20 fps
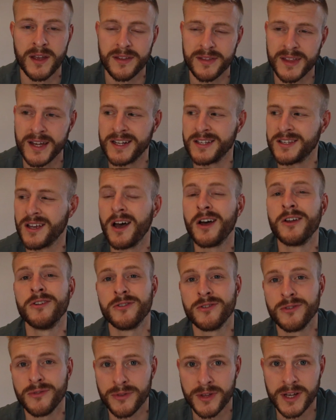That is
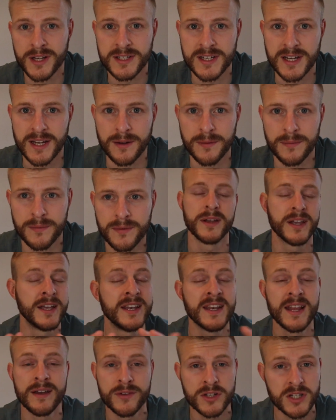113.
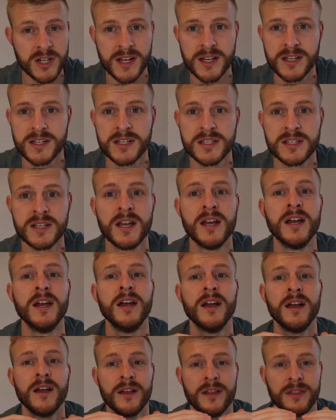It never changes,
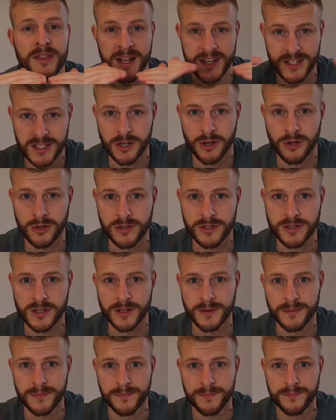that is a constant.